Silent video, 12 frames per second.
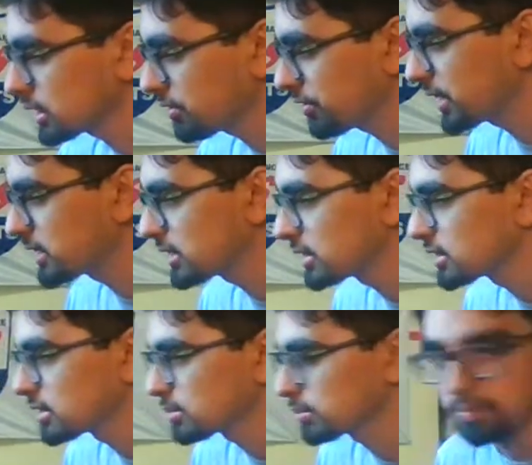if
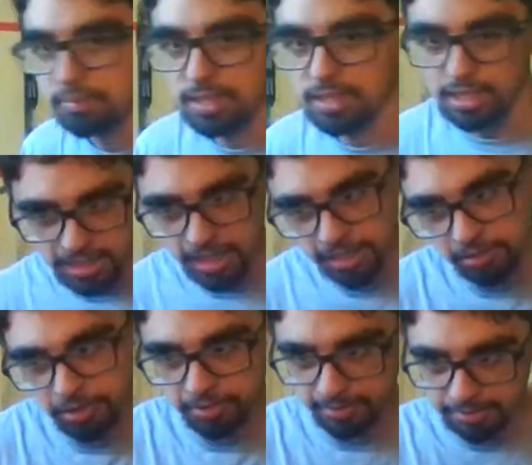it's not
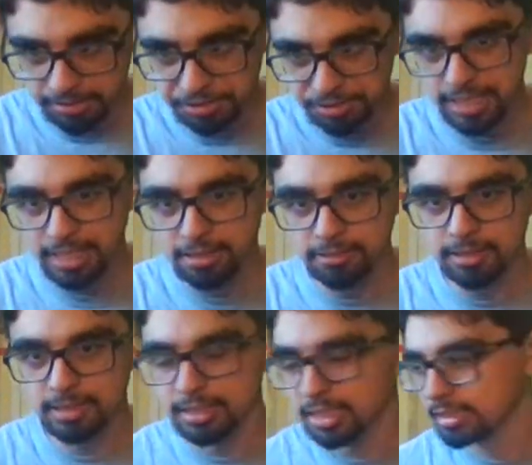going around a track
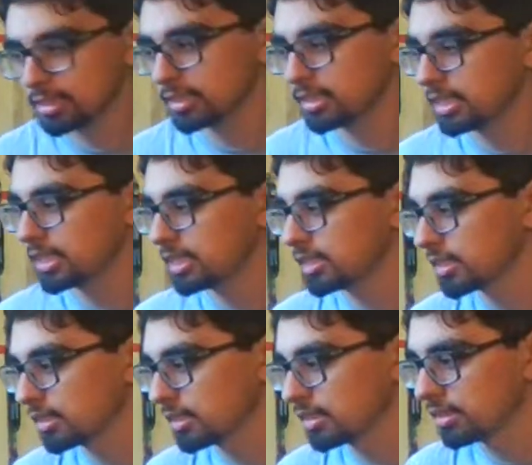or it doesn't
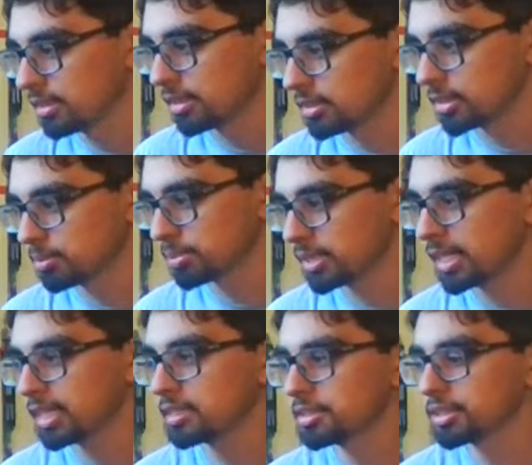need a super
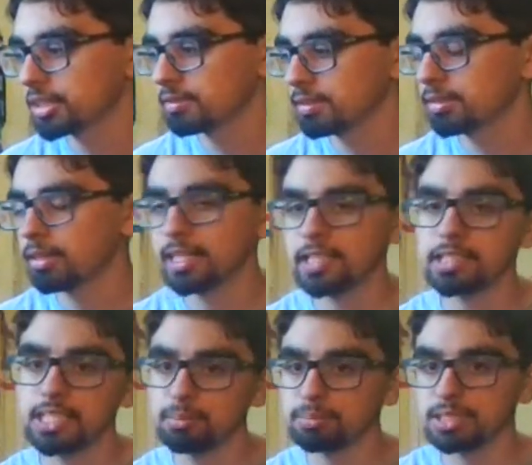high-end servo, I'll
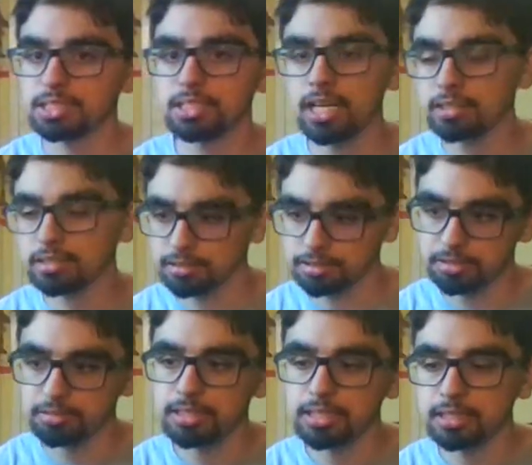either keep it stock or
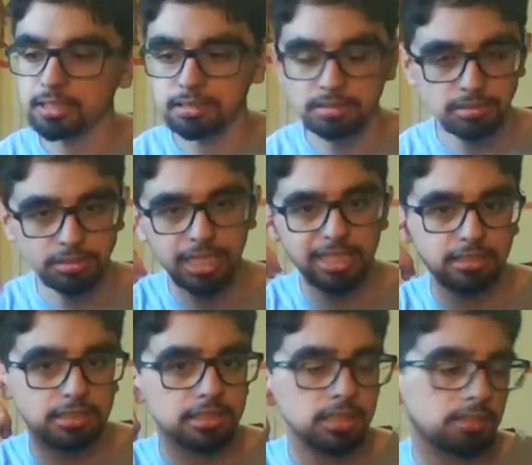throw in a
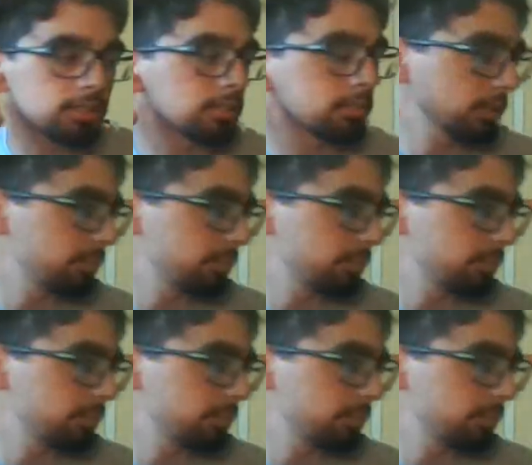Traxxas servo,